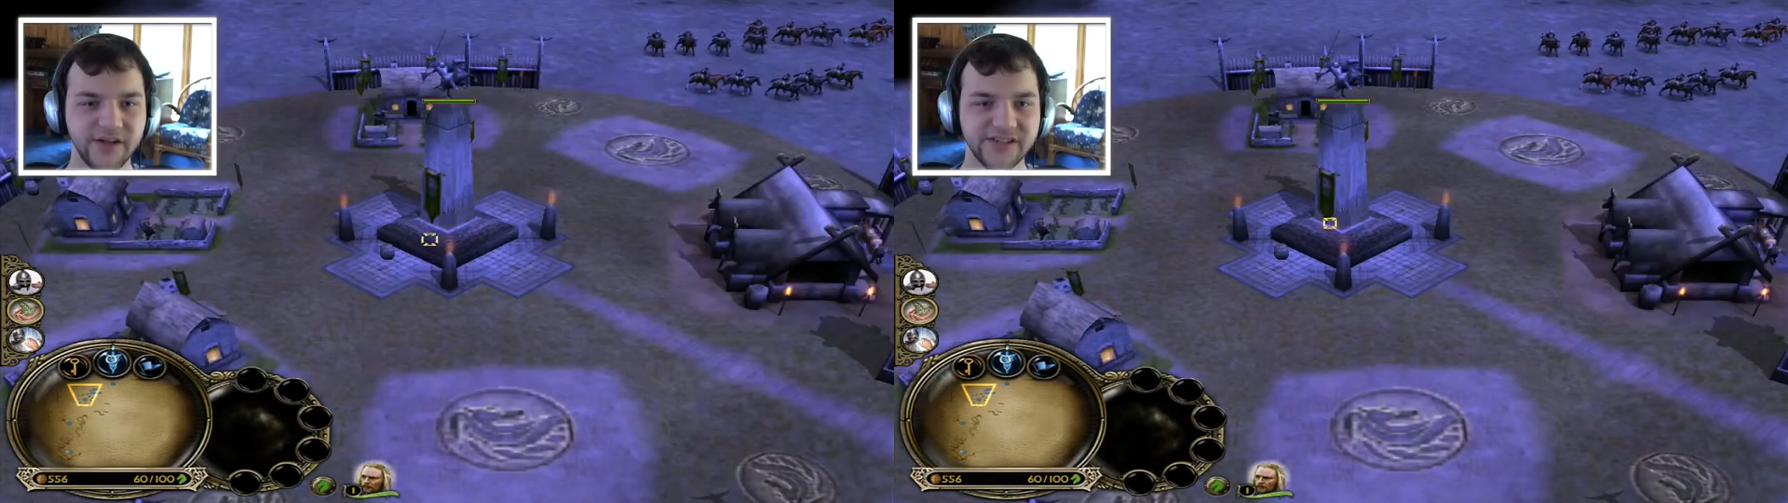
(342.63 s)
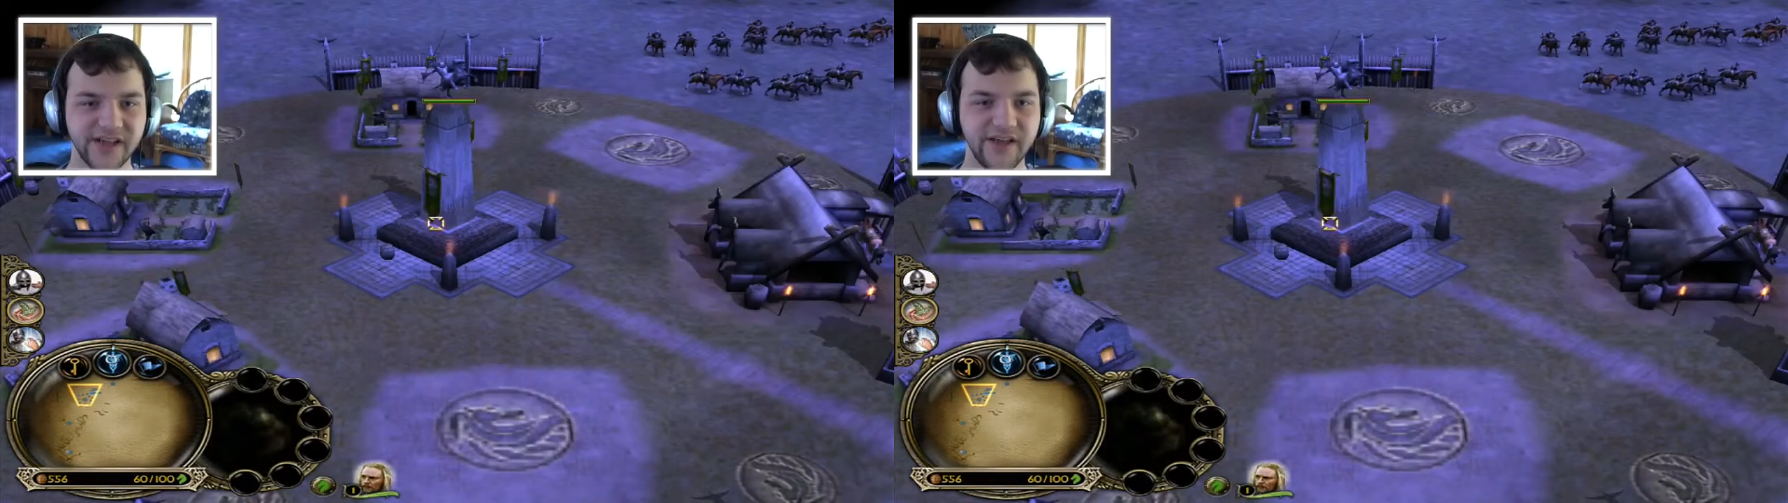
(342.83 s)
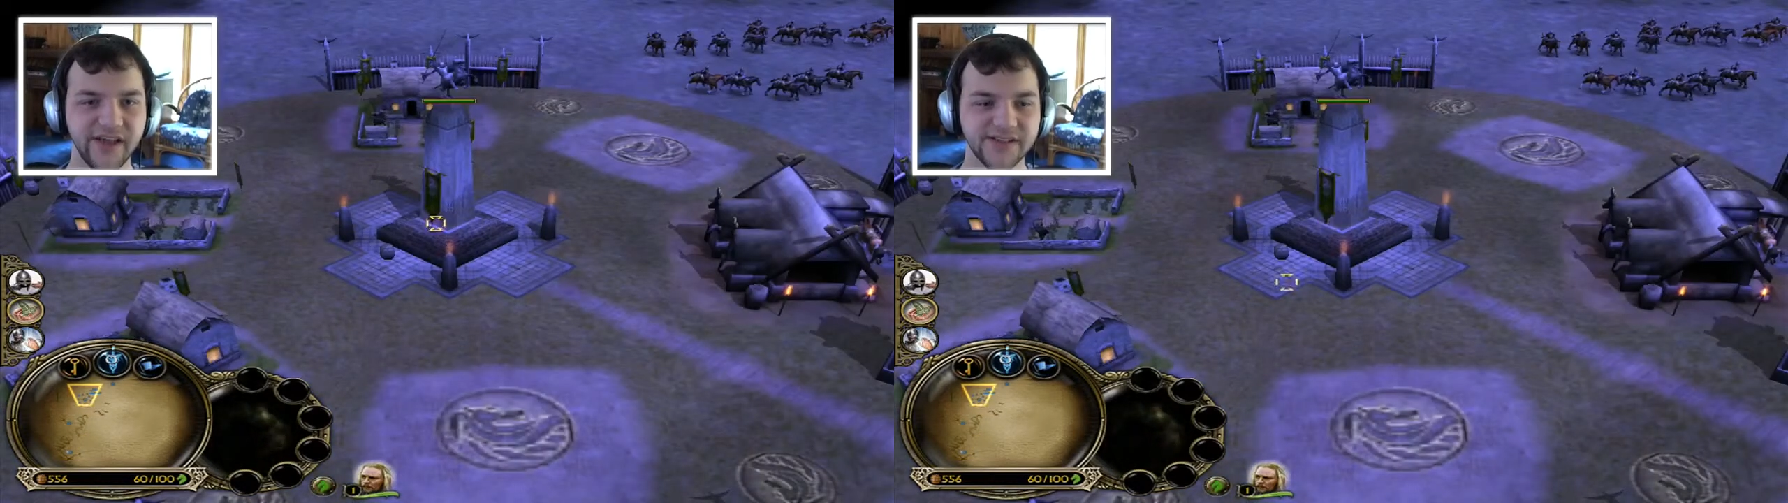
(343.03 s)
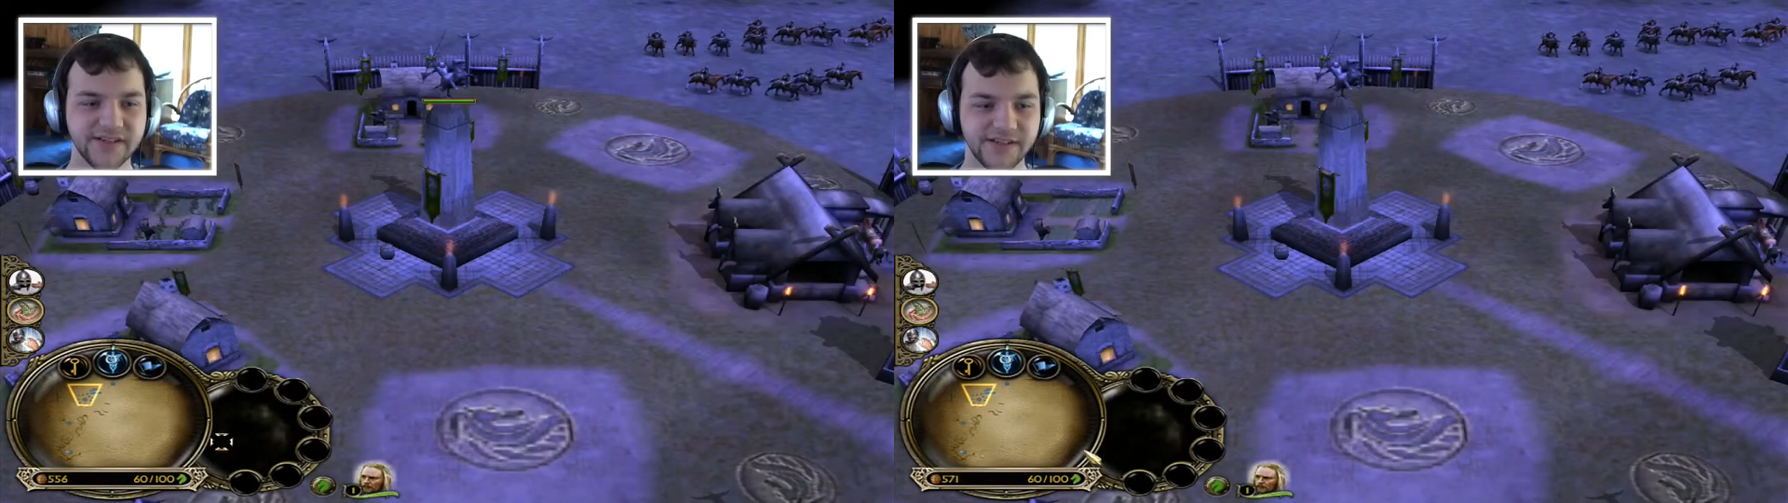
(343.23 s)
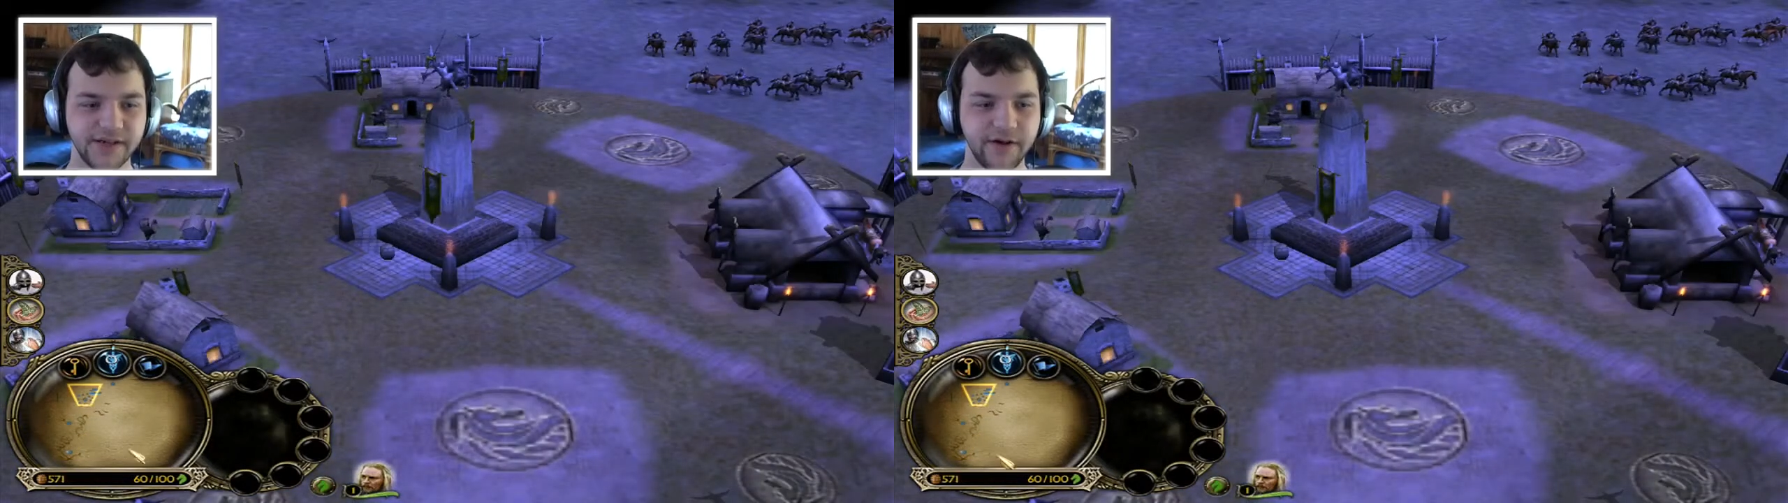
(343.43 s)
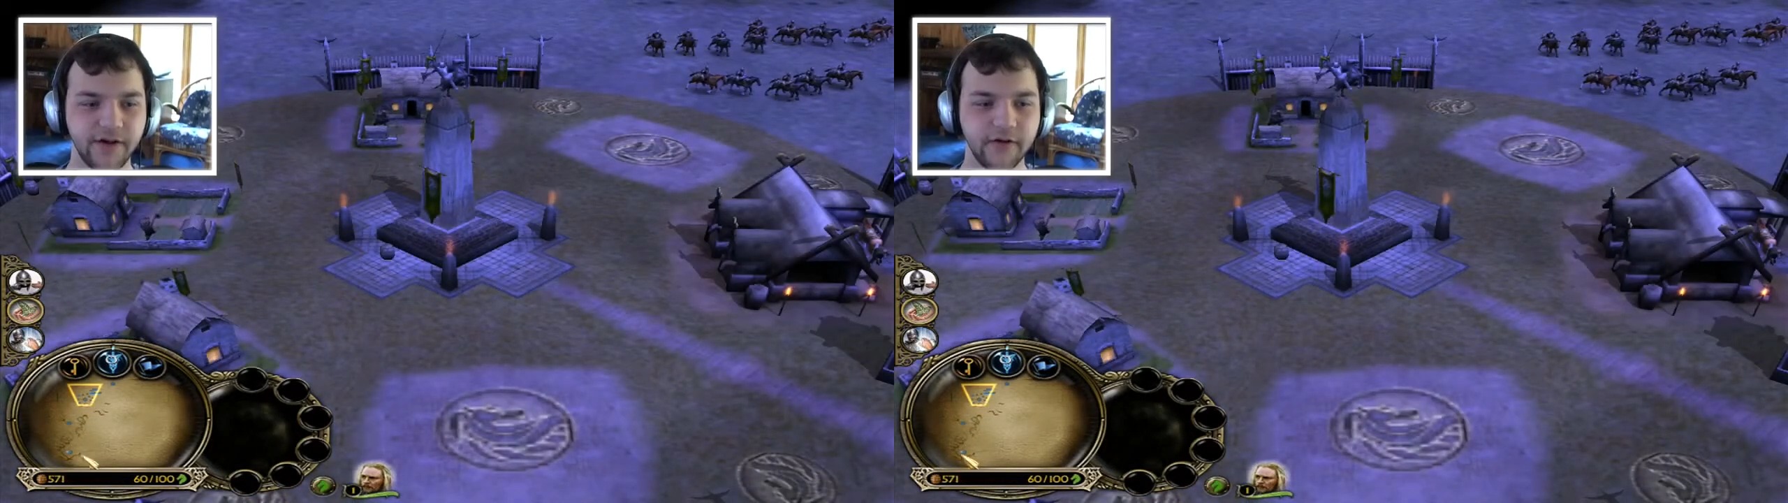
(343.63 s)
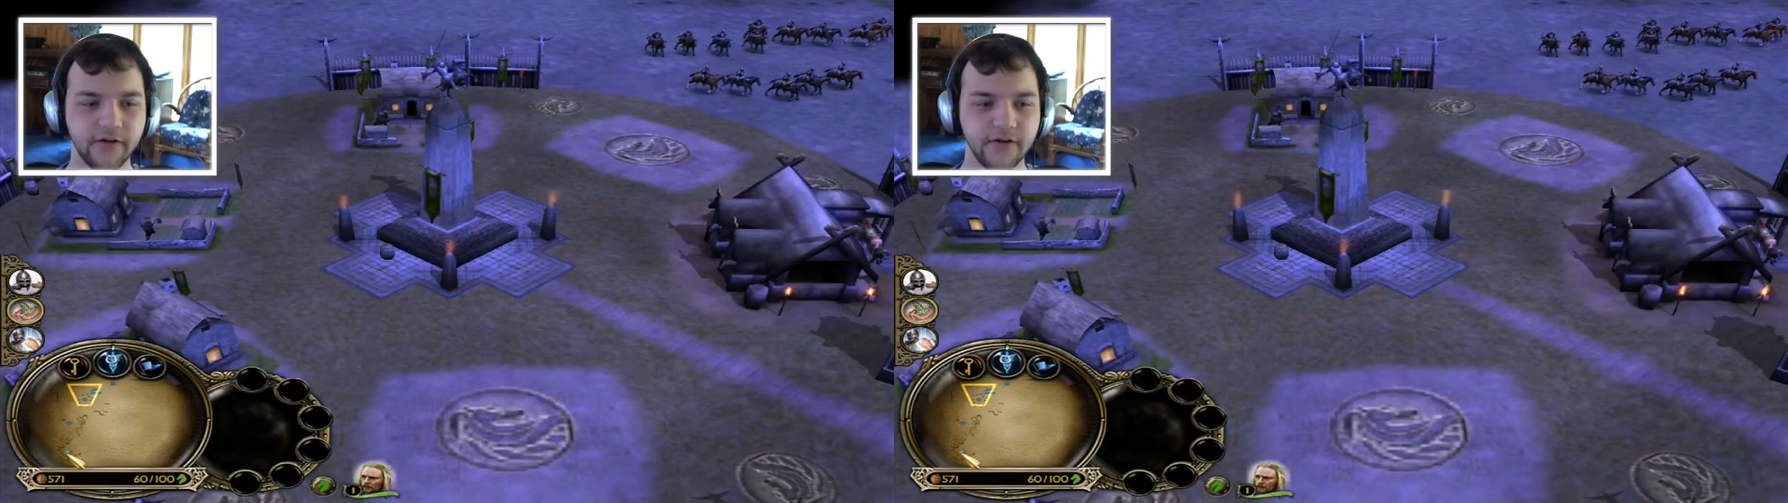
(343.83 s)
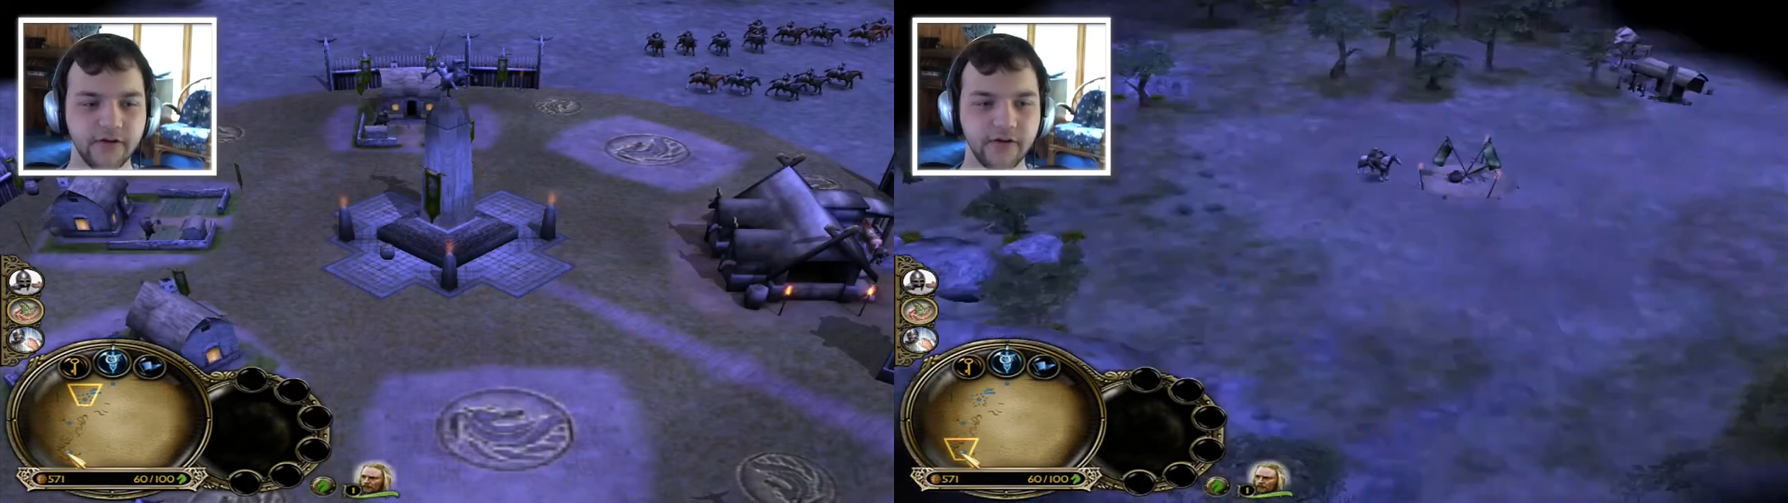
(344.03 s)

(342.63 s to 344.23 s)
this thing, that's a citadel,